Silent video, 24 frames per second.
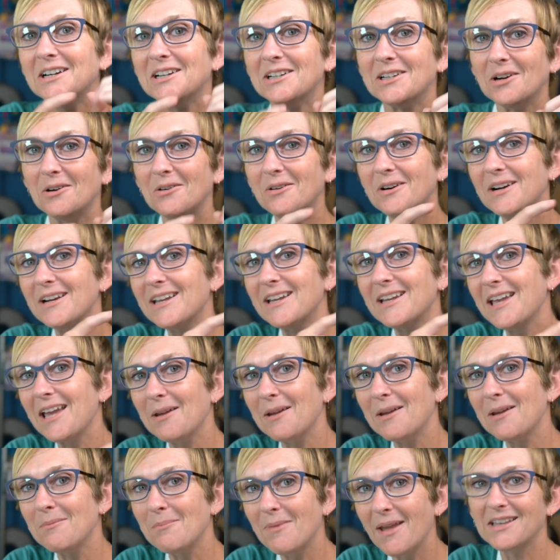going and
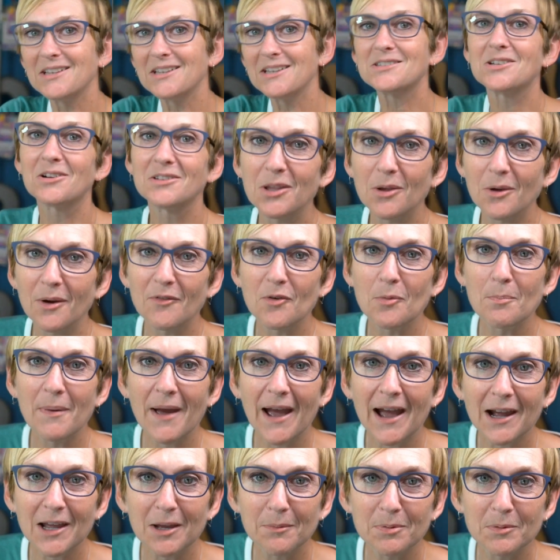making certain that you have a
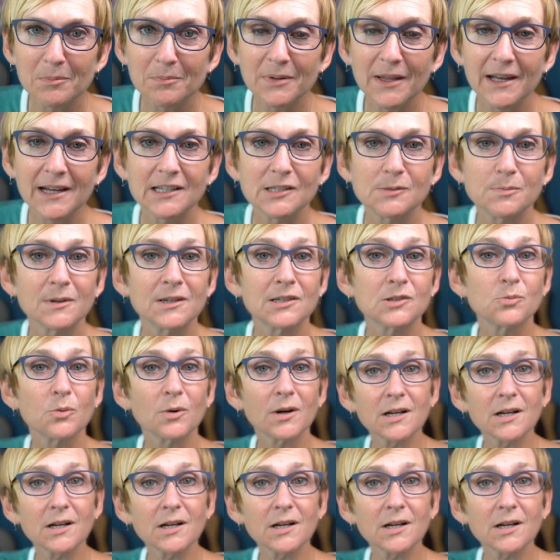backup in place because we're